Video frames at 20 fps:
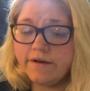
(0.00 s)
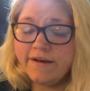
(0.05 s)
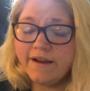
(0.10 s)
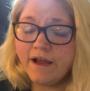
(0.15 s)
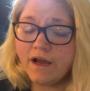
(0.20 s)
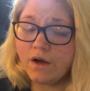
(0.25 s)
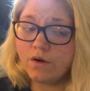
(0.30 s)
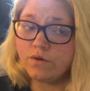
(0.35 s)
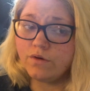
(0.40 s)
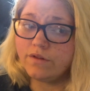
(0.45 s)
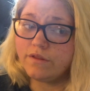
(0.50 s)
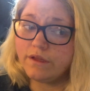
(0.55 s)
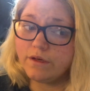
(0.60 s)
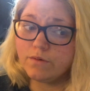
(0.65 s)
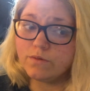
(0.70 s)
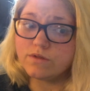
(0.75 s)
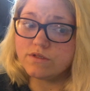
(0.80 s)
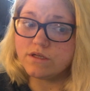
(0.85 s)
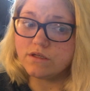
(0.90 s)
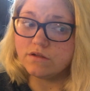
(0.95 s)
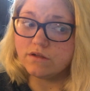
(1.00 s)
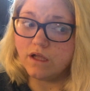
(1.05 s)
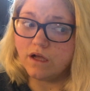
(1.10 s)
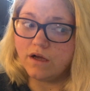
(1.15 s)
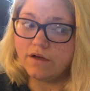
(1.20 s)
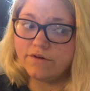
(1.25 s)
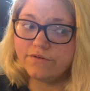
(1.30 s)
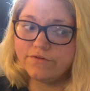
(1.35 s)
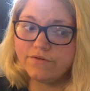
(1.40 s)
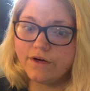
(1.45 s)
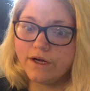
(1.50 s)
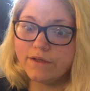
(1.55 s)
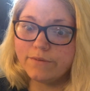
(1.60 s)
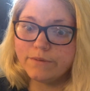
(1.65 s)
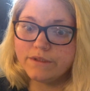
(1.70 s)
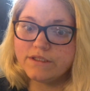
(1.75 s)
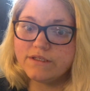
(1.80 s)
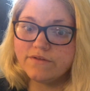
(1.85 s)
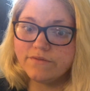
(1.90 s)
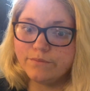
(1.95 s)
Now, there was a lot of
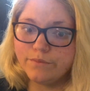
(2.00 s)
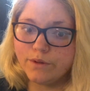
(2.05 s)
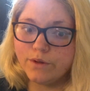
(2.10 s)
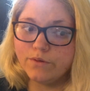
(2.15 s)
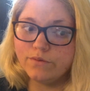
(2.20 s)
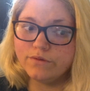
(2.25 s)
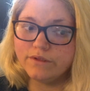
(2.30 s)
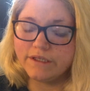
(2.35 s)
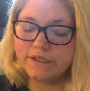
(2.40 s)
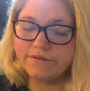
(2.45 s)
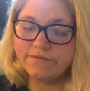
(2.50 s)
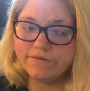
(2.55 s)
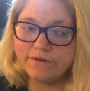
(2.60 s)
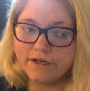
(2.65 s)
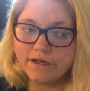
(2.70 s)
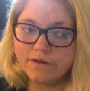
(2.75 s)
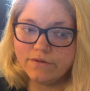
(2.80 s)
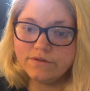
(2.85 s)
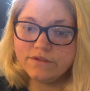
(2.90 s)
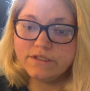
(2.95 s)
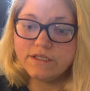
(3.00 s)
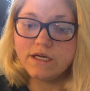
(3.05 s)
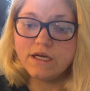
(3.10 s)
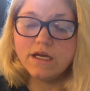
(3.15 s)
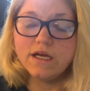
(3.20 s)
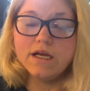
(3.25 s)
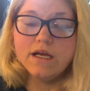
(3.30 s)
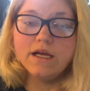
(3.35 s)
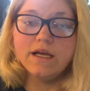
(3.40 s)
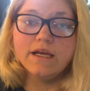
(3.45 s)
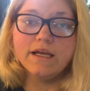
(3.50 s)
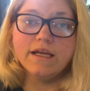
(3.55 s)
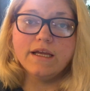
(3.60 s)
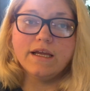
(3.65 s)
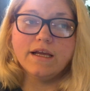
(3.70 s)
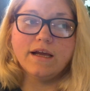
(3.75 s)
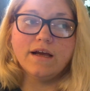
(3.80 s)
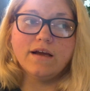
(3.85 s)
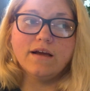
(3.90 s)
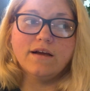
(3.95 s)
fragments of bone they found.
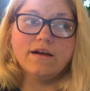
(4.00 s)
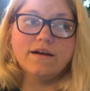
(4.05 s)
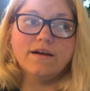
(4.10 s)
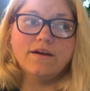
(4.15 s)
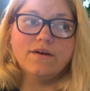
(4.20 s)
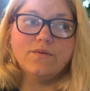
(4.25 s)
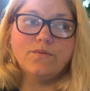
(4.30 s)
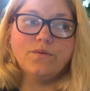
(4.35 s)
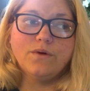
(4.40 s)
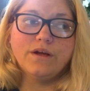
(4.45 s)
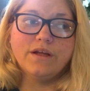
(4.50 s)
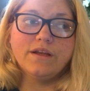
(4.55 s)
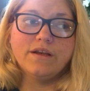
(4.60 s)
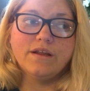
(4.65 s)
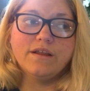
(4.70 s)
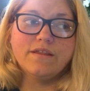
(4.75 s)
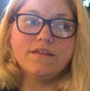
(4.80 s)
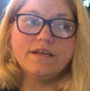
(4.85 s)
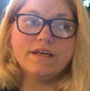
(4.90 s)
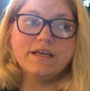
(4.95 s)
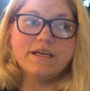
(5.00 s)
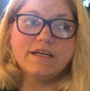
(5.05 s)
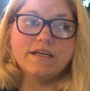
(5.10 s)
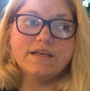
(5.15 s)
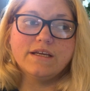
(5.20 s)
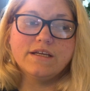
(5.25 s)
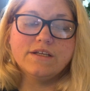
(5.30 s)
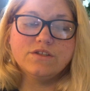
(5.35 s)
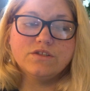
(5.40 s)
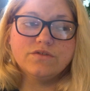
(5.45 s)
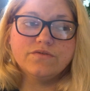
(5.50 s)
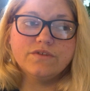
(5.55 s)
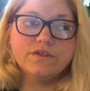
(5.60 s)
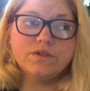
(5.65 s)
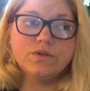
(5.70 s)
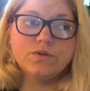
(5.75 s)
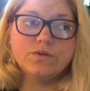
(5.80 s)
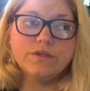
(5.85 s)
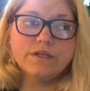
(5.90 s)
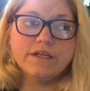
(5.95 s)
Uh, when they
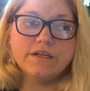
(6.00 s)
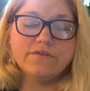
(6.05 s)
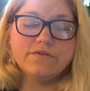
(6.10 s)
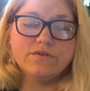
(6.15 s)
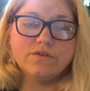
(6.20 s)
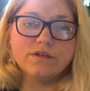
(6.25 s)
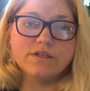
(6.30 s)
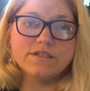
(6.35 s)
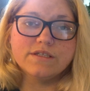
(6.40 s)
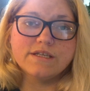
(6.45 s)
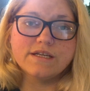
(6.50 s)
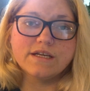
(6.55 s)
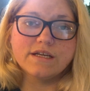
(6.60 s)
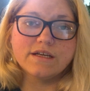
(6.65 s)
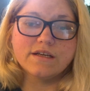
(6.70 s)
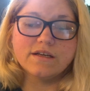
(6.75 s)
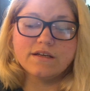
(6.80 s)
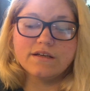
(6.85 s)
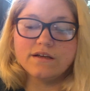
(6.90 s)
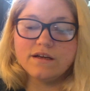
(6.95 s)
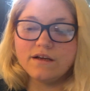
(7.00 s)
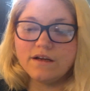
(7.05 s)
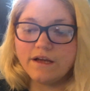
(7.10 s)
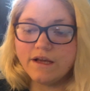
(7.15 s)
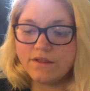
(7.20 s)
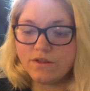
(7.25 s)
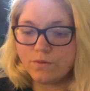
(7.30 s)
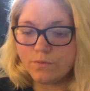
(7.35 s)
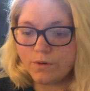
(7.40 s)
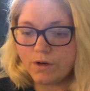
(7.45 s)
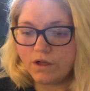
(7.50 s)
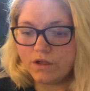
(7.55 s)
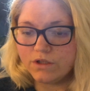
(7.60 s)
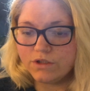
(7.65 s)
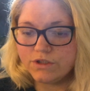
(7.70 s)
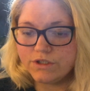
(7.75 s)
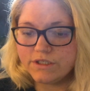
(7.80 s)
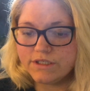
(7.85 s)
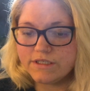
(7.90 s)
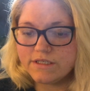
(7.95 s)
interviewed a forensic
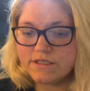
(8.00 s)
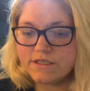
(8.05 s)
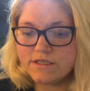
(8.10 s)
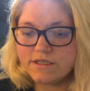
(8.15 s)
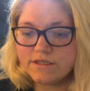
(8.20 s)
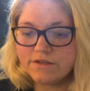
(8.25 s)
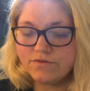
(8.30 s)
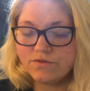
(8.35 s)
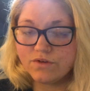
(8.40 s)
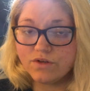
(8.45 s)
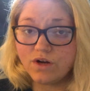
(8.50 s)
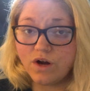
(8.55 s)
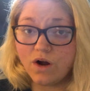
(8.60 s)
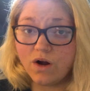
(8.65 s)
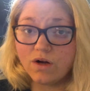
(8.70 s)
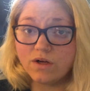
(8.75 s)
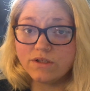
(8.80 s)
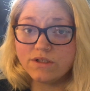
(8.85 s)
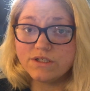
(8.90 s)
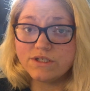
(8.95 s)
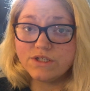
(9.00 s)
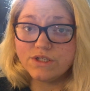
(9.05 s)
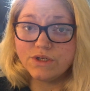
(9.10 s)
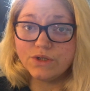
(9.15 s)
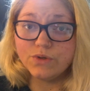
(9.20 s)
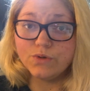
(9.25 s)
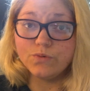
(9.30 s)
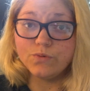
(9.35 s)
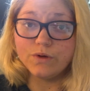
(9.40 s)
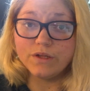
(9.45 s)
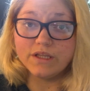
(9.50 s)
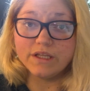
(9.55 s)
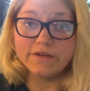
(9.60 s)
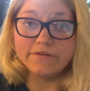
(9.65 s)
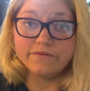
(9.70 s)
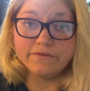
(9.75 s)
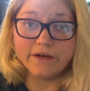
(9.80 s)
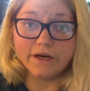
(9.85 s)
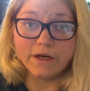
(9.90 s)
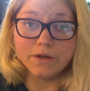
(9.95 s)
anthropologist in regards to what they
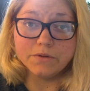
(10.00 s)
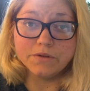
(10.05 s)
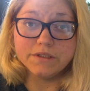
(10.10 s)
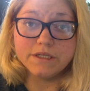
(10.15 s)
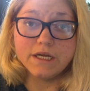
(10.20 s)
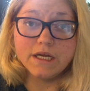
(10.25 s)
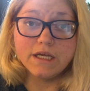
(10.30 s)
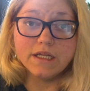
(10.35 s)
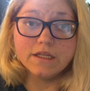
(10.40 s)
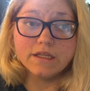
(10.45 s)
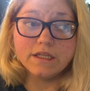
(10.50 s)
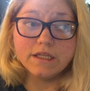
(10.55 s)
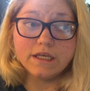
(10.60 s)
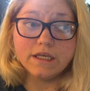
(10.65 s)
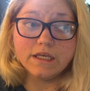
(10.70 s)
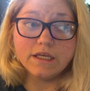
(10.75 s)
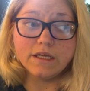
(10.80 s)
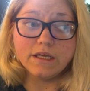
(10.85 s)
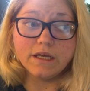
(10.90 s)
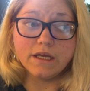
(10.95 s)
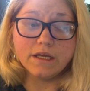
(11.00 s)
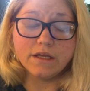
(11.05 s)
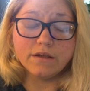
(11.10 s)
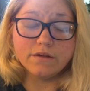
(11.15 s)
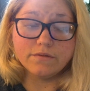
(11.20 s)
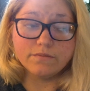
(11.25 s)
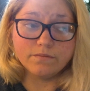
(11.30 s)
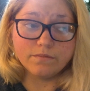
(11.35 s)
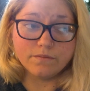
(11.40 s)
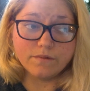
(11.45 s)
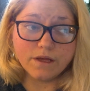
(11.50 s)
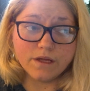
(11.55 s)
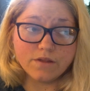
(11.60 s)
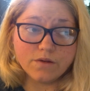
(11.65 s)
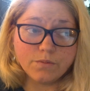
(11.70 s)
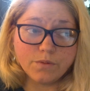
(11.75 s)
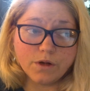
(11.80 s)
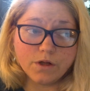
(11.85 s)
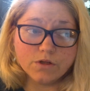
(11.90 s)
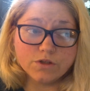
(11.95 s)
found. The
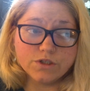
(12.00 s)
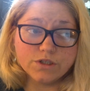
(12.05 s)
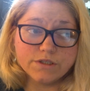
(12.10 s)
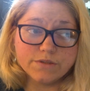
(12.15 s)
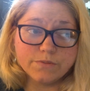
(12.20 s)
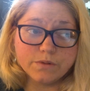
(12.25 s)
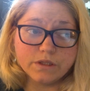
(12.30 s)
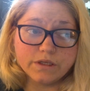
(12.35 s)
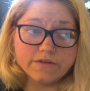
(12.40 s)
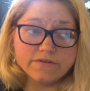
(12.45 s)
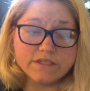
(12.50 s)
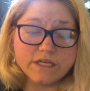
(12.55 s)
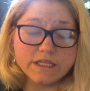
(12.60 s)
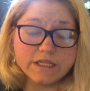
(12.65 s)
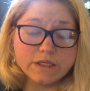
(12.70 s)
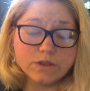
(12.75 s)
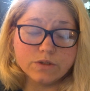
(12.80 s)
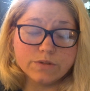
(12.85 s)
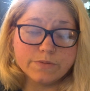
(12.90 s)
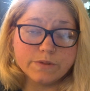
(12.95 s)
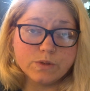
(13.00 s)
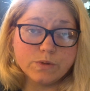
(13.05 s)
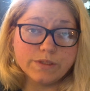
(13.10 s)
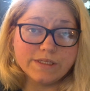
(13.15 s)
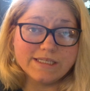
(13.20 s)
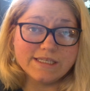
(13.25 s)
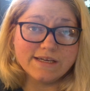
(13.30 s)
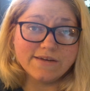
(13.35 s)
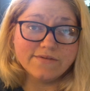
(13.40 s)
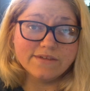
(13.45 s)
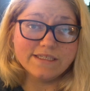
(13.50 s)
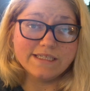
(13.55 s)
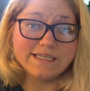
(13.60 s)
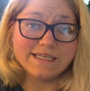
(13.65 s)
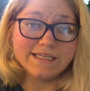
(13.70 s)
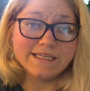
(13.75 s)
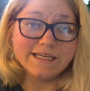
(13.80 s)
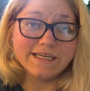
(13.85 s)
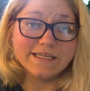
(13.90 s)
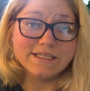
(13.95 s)
anthropologist believes that there was between
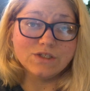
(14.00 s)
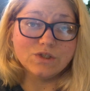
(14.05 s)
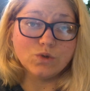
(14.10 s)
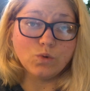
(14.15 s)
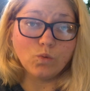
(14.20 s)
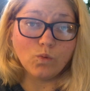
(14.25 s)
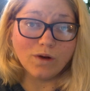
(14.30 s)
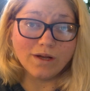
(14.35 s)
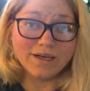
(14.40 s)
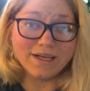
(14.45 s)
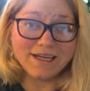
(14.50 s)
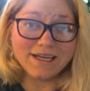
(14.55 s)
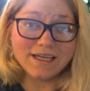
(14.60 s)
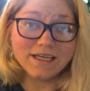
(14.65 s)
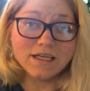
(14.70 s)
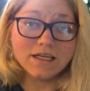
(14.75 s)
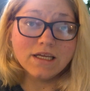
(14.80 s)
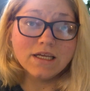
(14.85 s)
17 and 20